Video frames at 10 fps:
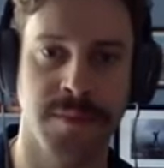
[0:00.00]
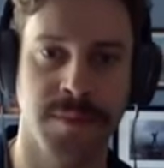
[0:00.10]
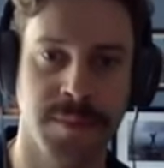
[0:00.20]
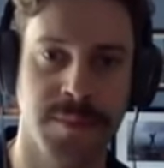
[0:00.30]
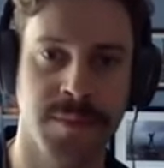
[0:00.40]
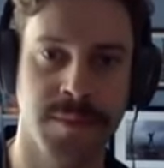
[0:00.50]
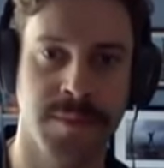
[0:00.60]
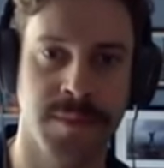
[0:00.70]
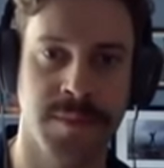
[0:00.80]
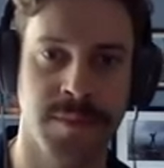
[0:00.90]

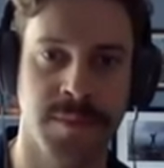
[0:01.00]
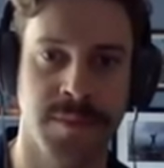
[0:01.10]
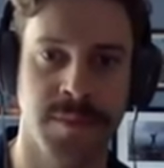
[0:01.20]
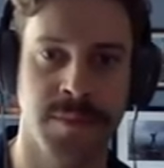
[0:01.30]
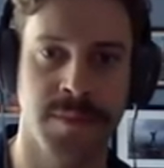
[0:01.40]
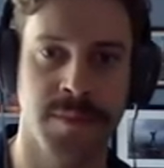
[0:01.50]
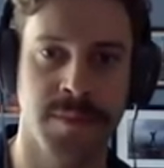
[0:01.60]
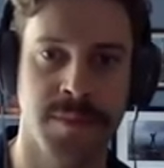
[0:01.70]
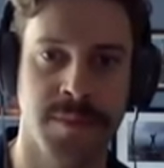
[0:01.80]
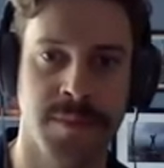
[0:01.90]

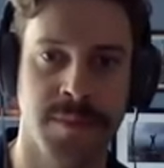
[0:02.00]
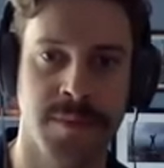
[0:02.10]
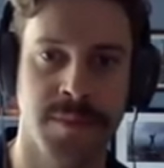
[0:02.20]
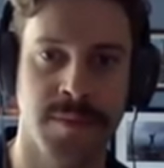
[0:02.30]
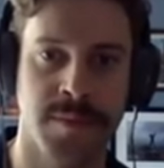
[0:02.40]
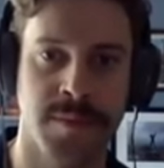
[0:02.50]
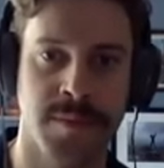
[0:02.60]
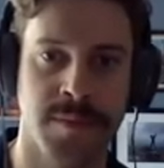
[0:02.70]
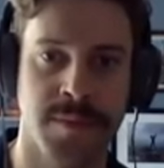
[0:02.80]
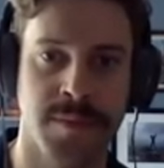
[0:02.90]

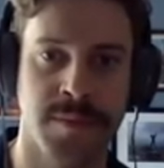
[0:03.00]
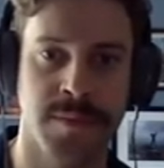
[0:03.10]
(silent)